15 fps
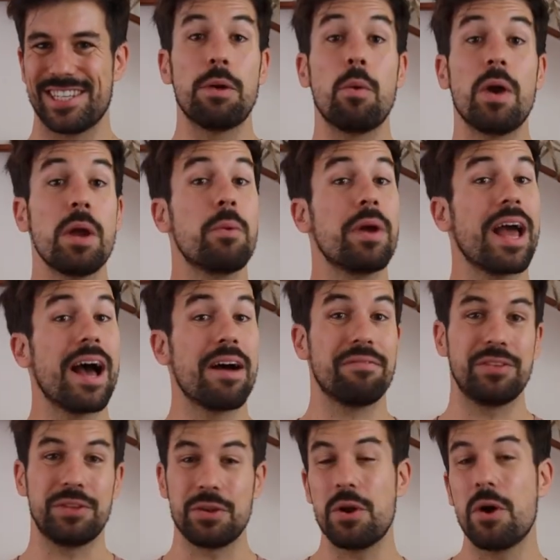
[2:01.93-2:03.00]
The way we
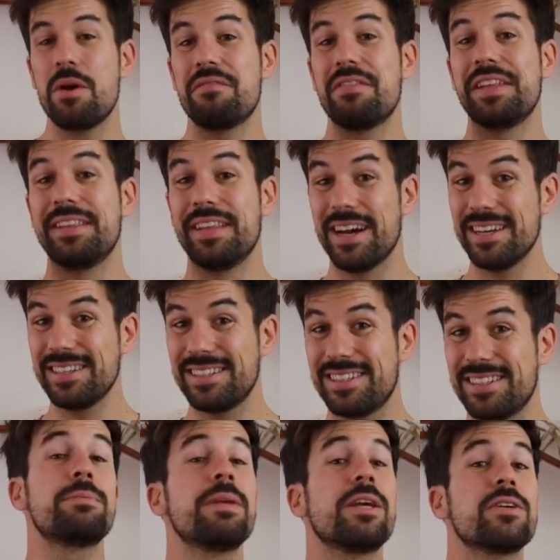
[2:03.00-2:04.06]
have to know if it does
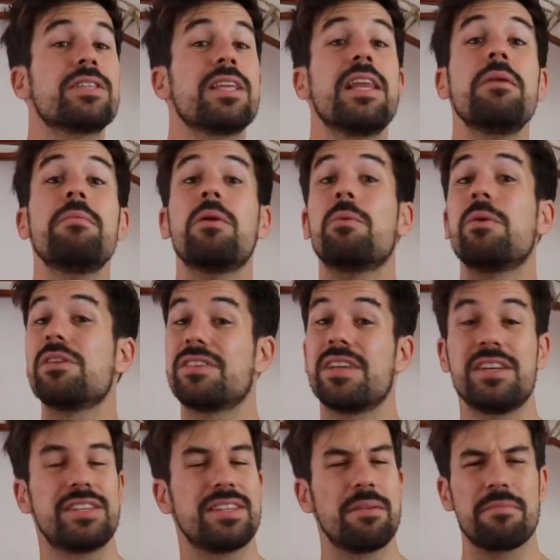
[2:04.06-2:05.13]
is because the label will
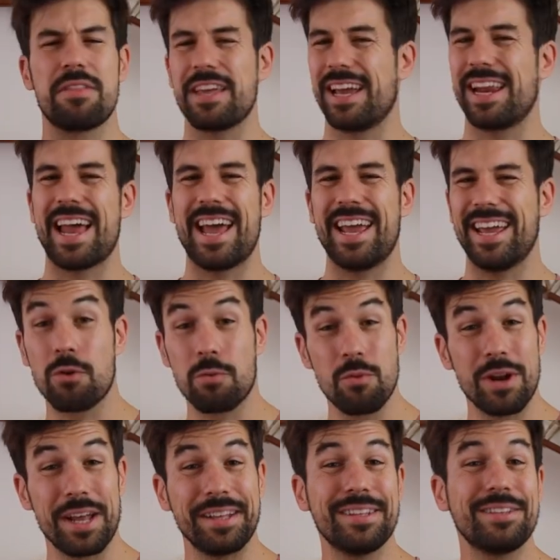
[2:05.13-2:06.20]
say something like
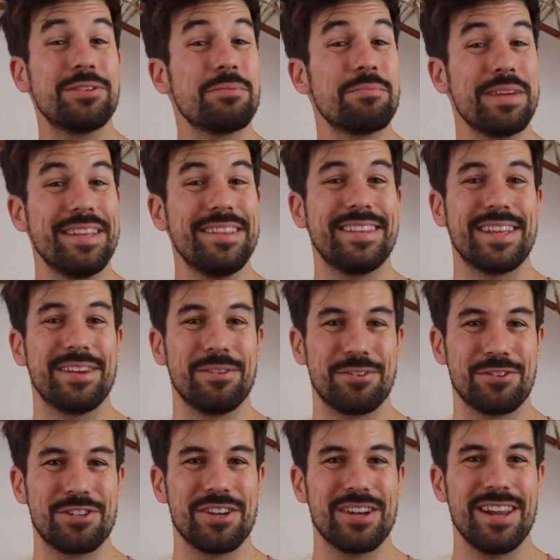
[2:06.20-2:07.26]
formulated to meet the
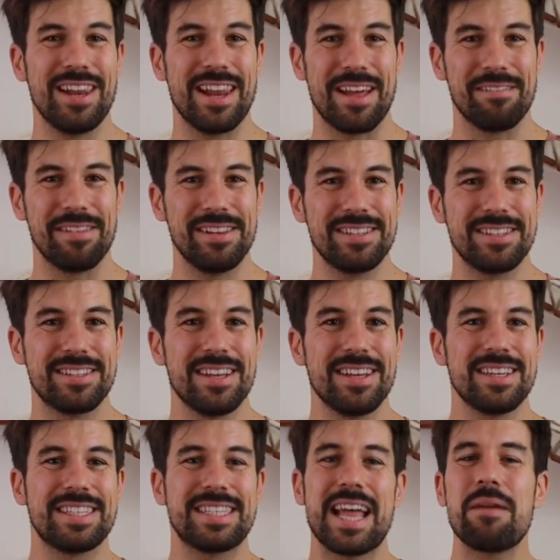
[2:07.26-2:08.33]
nutritional levels
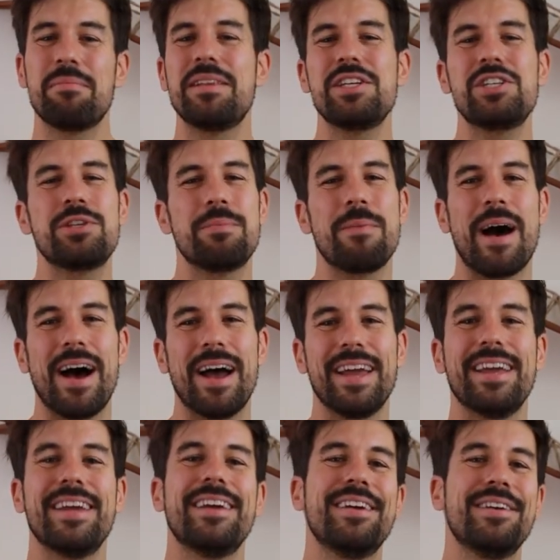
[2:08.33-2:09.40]
established
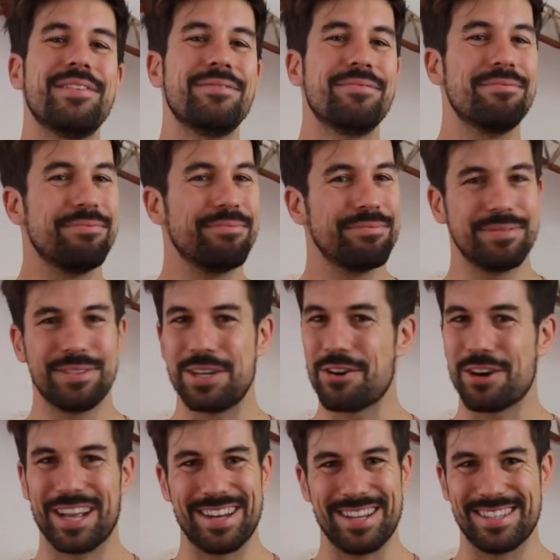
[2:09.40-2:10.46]
by the
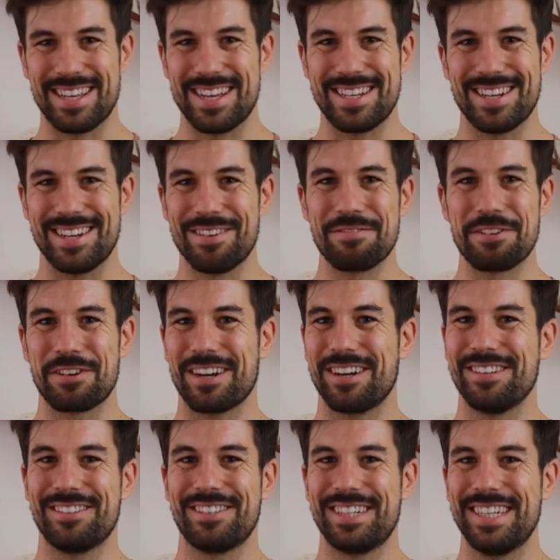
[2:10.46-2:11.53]
organization of your
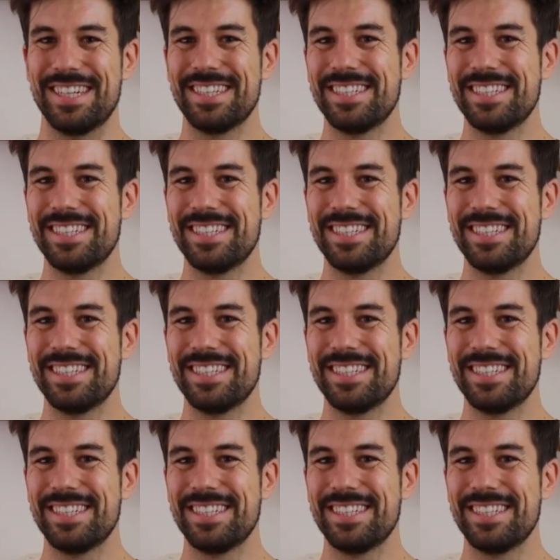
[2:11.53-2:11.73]
country.